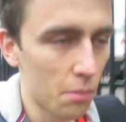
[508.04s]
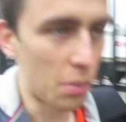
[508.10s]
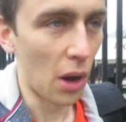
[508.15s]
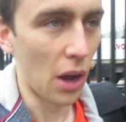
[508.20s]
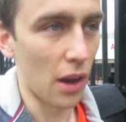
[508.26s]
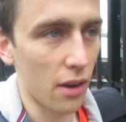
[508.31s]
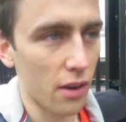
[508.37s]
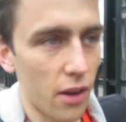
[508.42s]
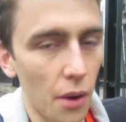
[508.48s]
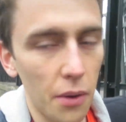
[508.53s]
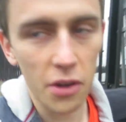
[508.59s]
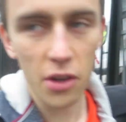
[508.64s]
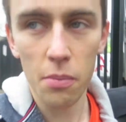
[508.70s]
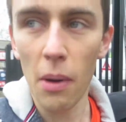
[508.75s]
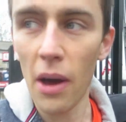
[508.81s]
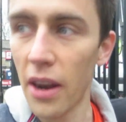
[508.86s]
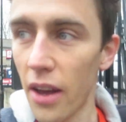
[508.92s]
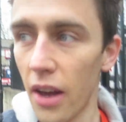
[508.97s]
But going
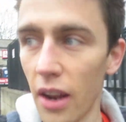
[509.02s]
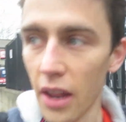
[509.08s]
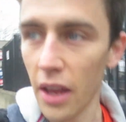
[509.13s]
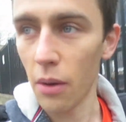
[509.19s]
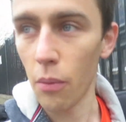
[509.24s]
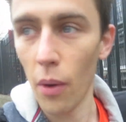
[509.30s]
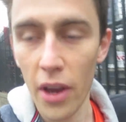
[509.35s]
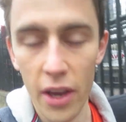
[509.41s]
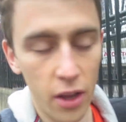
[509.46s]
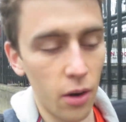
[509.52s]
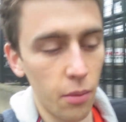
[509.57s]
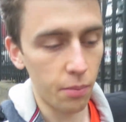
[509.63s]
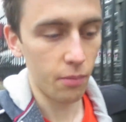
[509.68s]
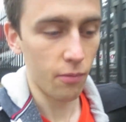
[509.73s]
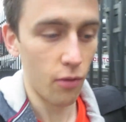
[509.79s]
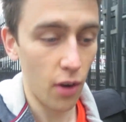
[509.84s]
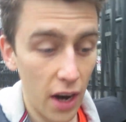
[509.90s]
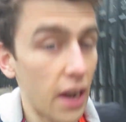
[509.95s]
to bed early and waking up
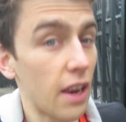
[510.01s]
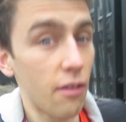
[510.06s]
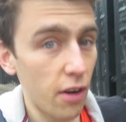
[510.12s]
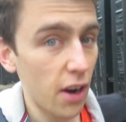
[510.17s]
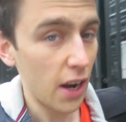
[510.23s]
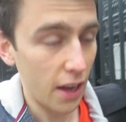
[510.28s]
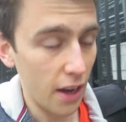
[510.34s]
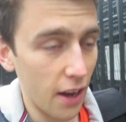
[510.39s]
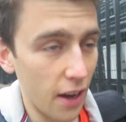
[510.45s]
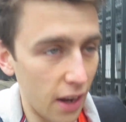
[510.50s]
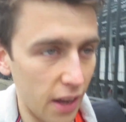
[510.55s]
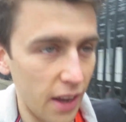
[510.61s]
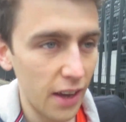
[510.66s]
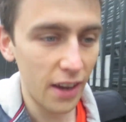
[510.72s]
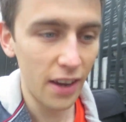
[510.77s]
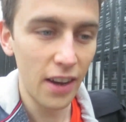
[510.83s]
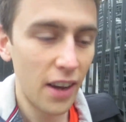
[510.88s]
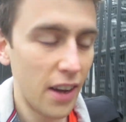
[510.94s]
really, really
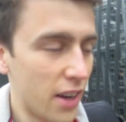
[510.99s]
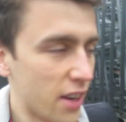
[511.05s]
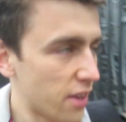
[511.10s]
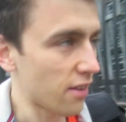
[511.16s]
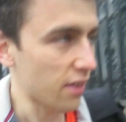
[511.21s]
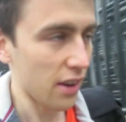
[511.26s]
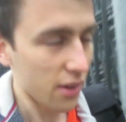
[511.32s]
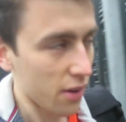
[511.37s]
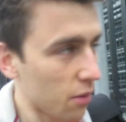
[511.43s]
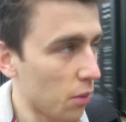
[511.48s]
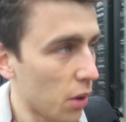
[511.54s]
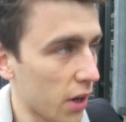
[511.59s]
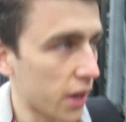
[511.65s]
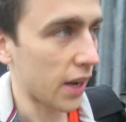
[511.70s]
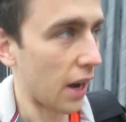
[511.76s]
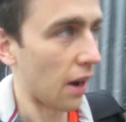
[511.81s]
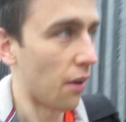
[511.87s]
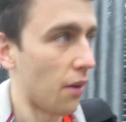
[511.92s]
early just isn't working